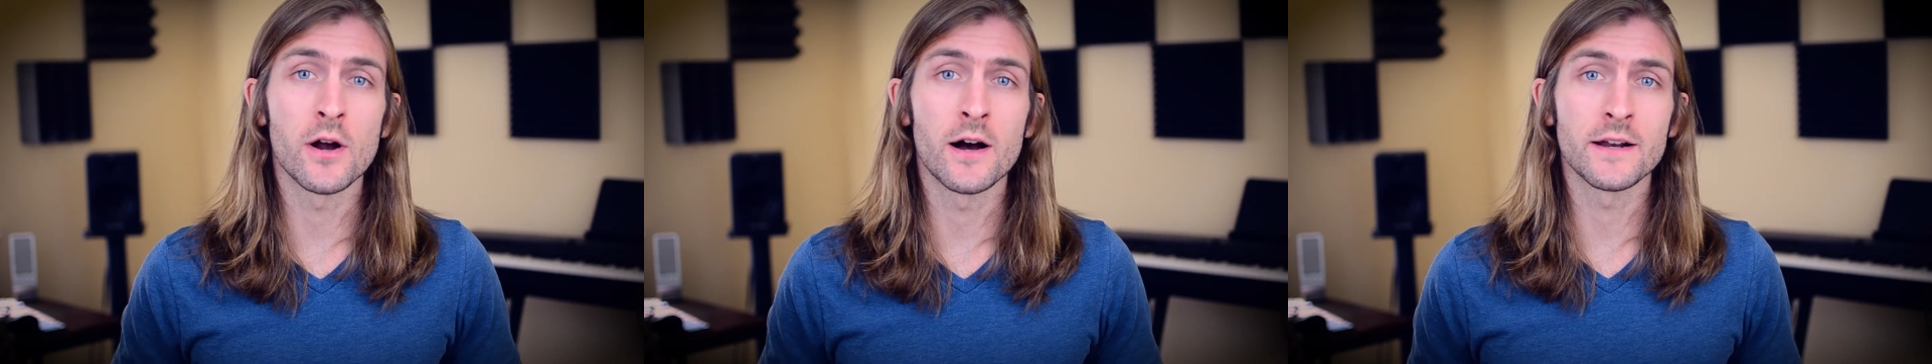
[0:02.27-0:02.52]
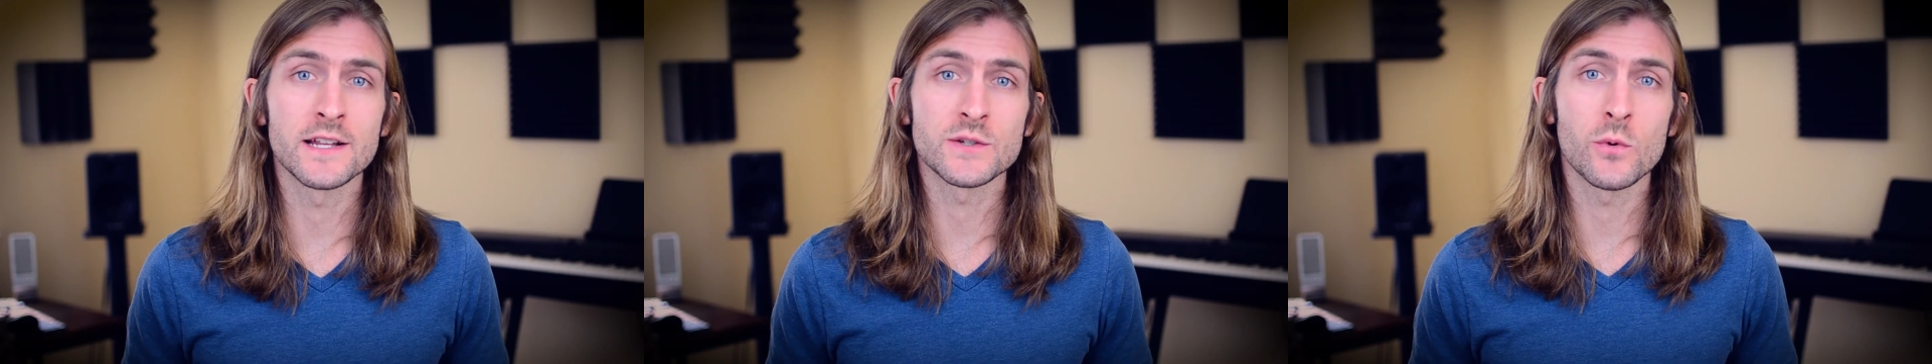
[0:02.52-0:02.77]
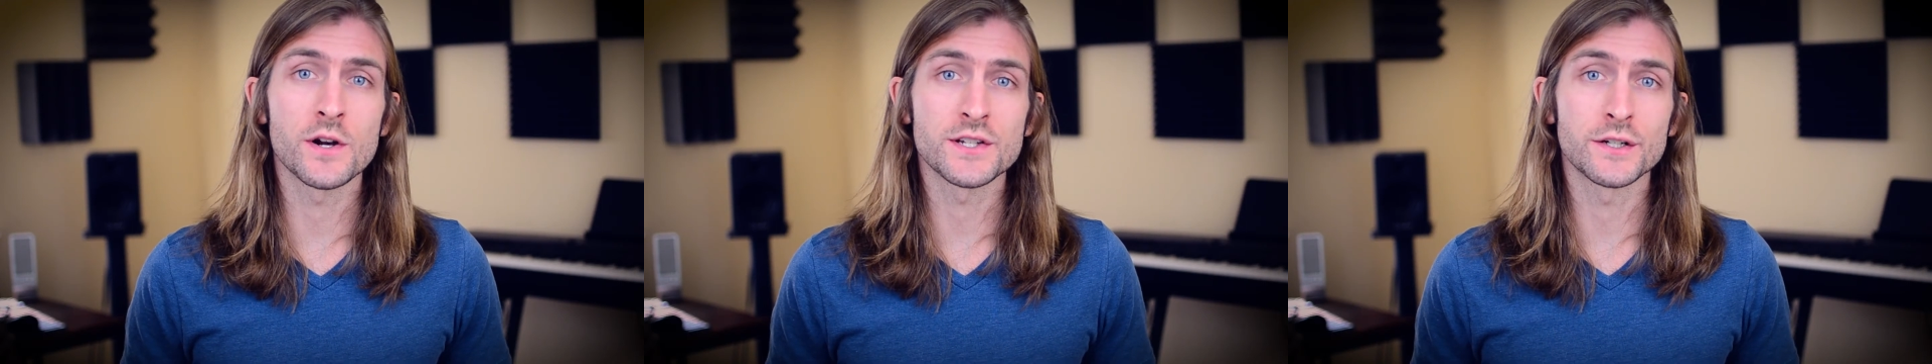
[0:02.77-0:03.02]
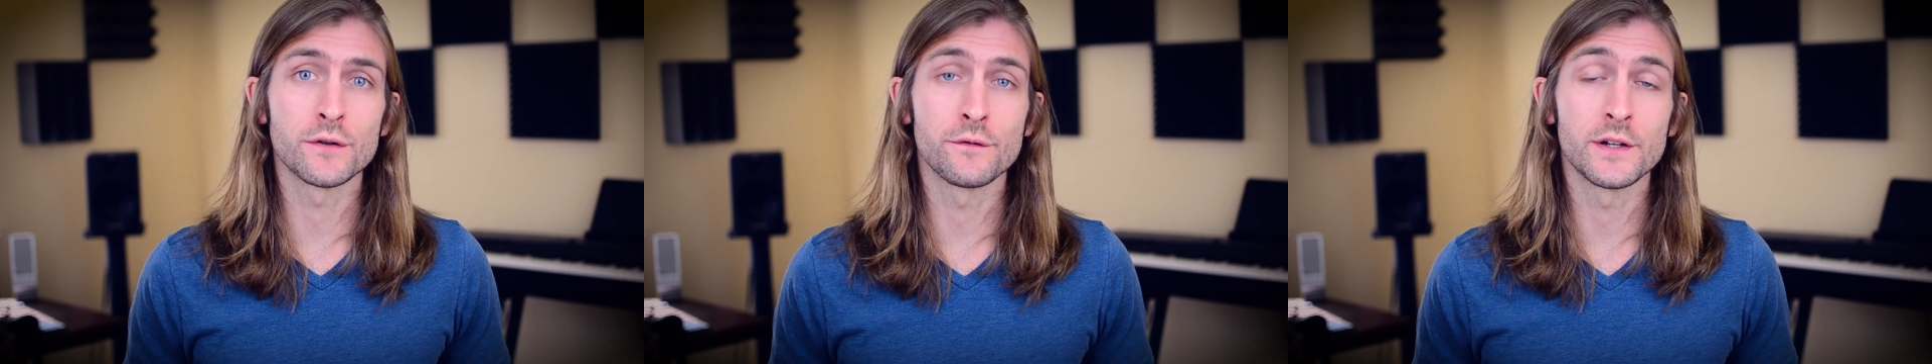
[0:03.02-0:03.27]
audience
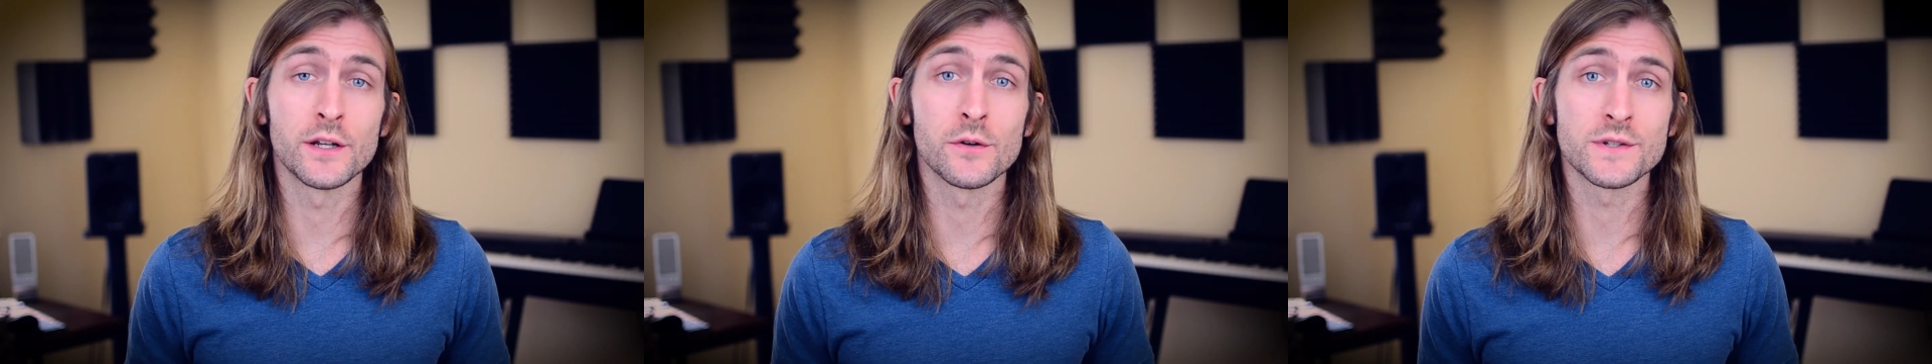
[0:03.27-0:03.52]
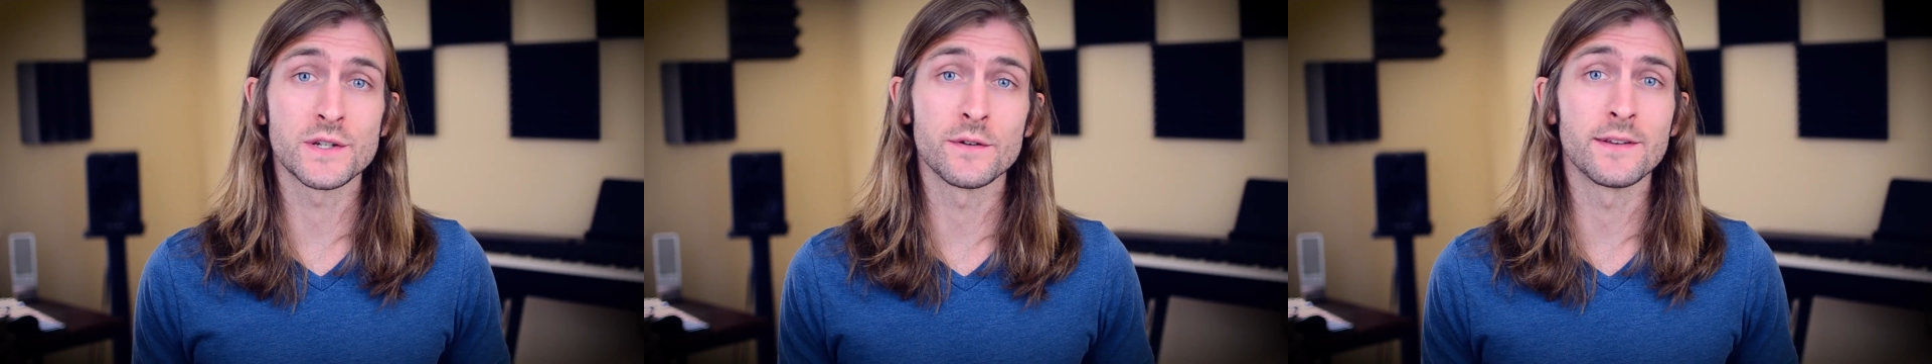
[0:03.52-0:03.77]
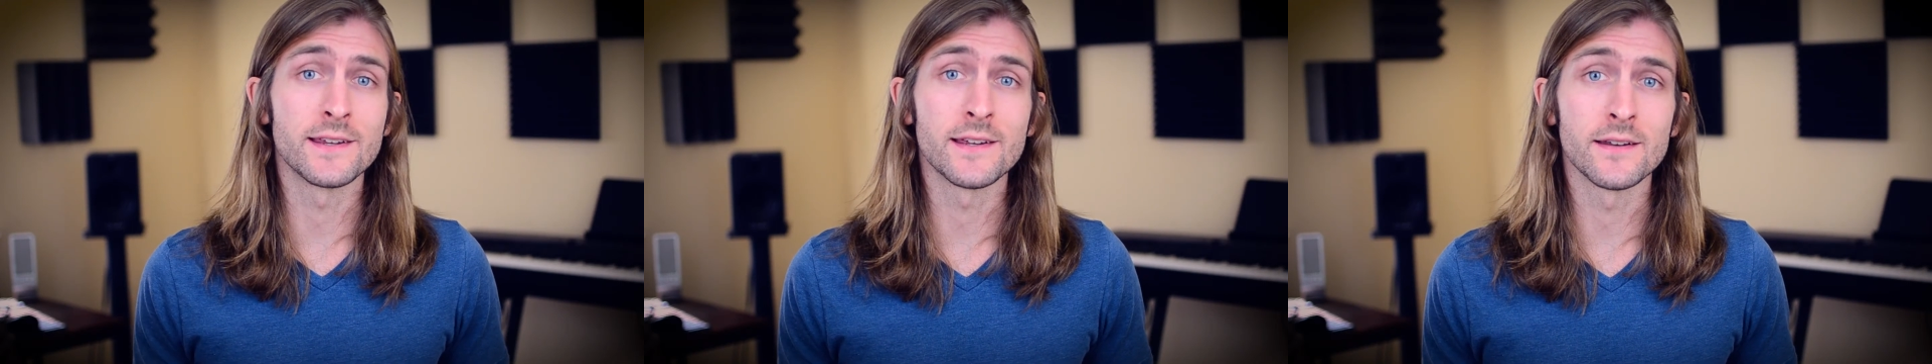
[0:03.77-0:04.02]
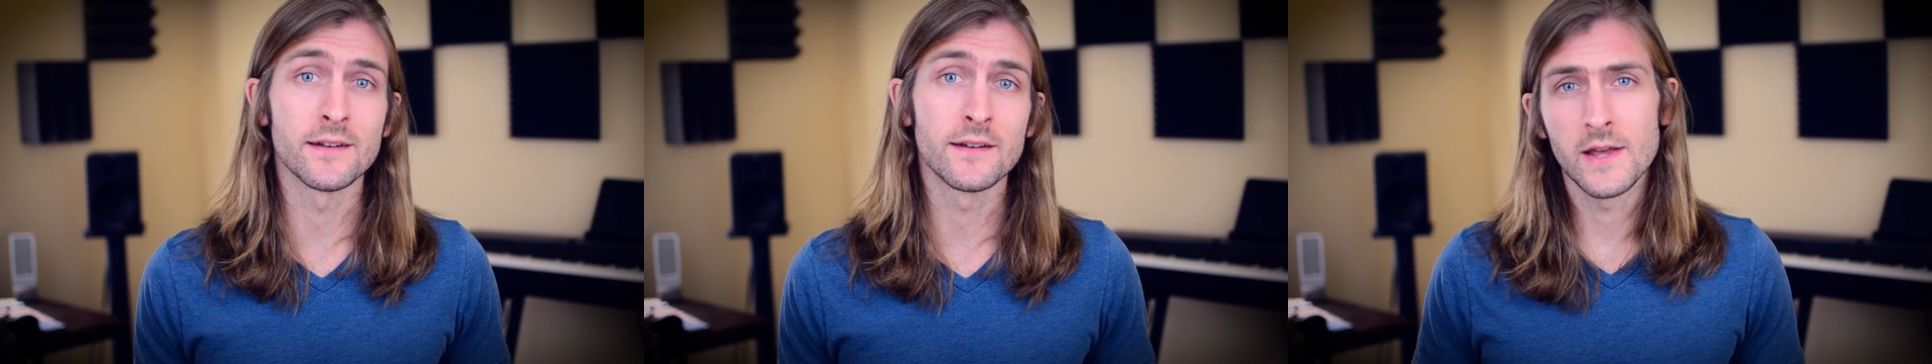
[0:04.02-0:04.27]
watching your videos to the
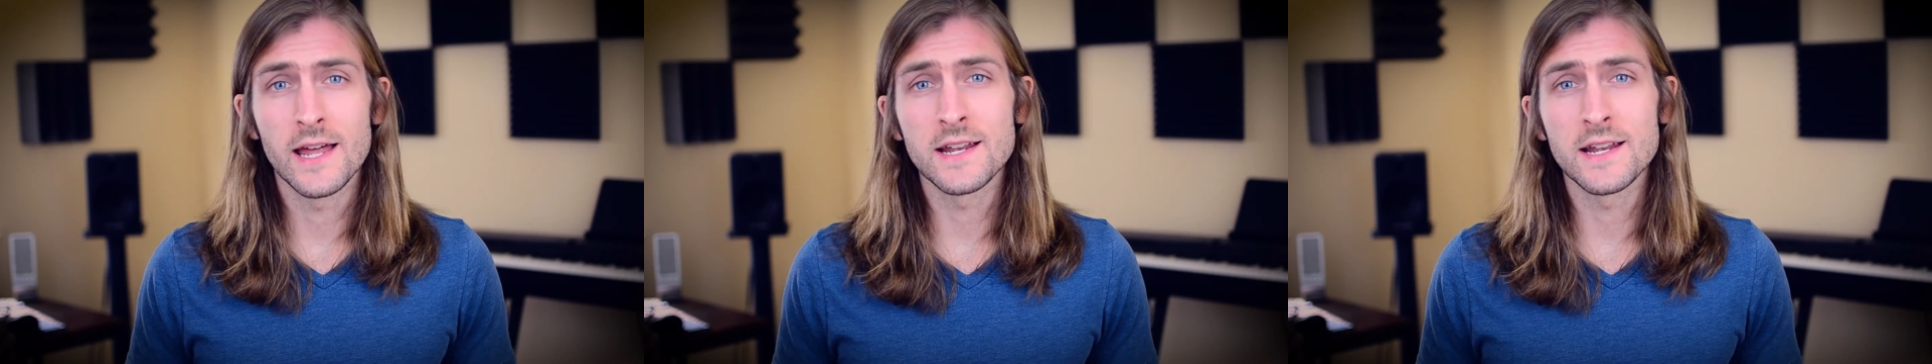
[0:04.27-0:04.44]
end.